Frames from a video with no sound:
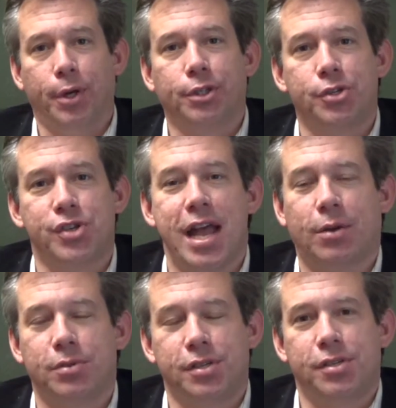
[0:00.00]
Mergers and
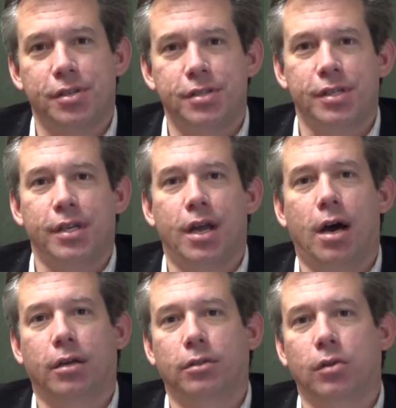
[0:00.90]
Acquisitions in
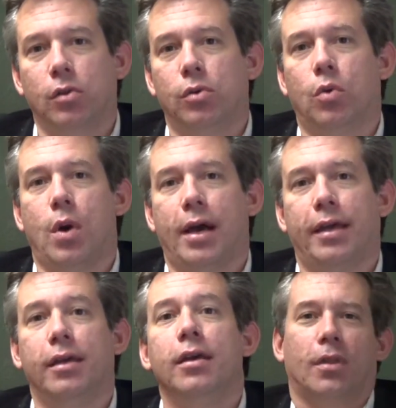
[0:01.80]
Honolulu,
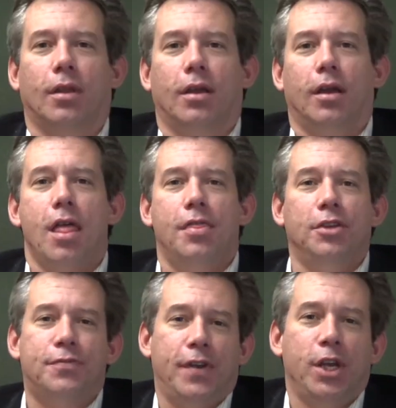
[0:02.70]
Hawaii.
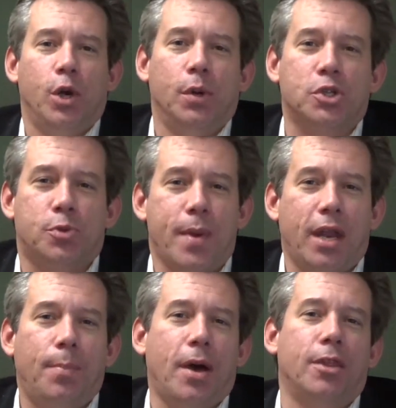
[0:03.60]
This video will
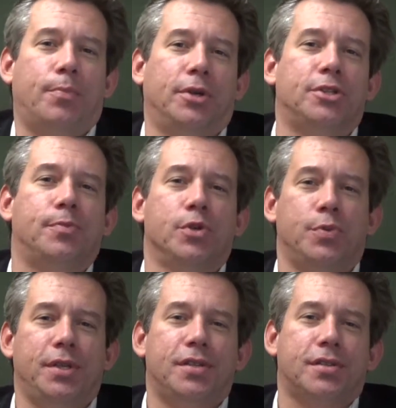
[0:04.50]
expand upon the
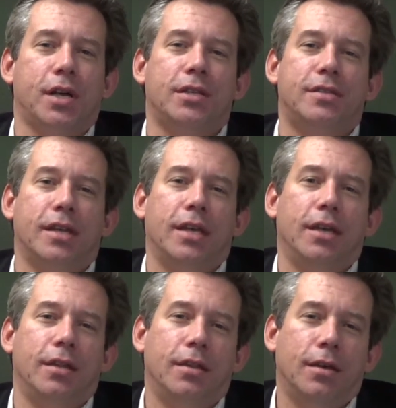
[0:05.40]
principles we discussed
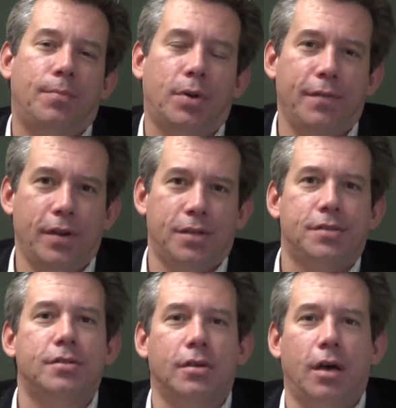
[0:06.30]
in the
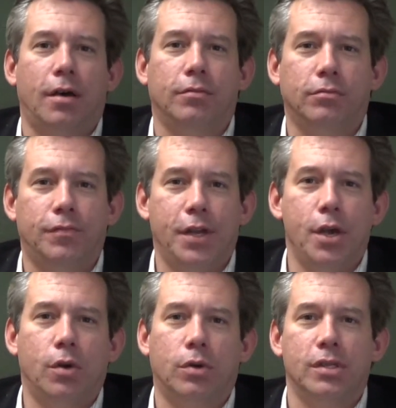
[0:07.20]
previous
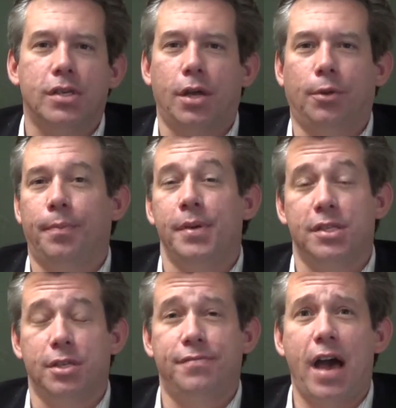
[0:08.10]
video entitled
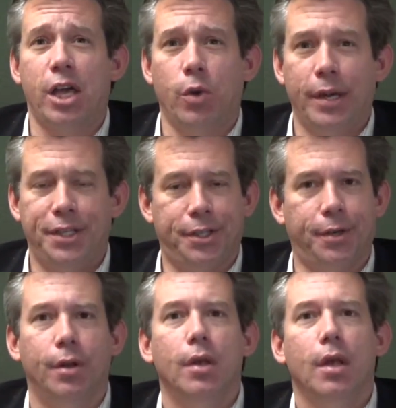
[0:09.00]
Business Valuation.
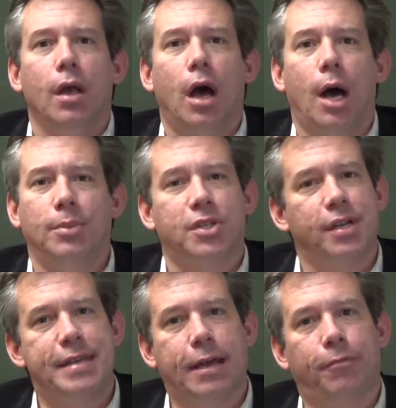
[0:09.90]
I'm just
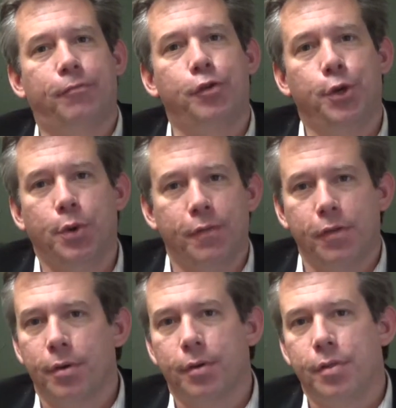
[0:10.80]
going to take a few of
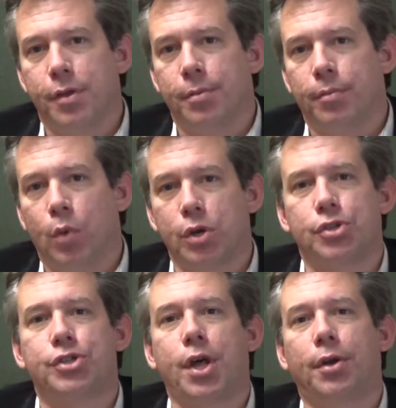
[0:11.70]
the more
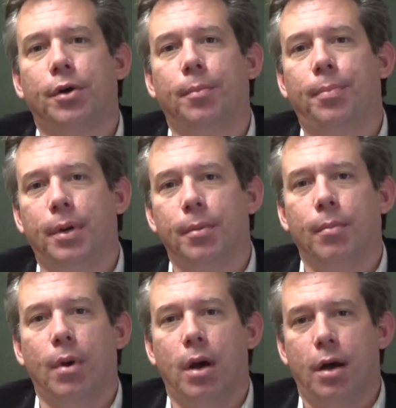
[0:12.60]
subtle but
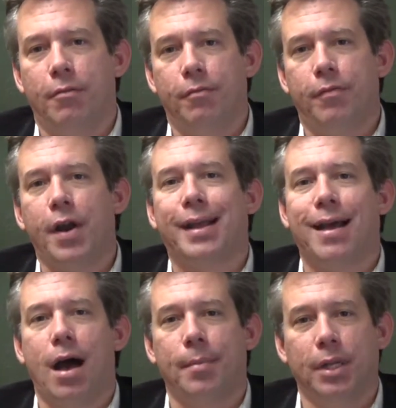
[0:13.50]
very
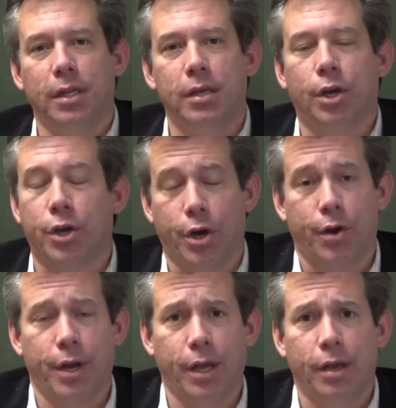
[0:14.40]
commonly
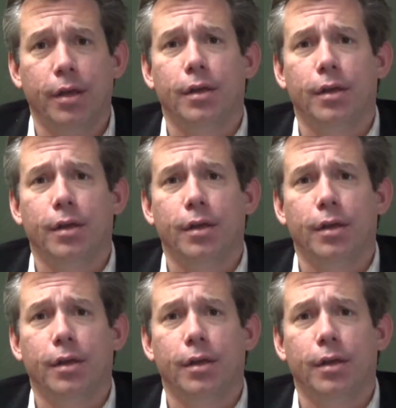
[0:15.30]
occurring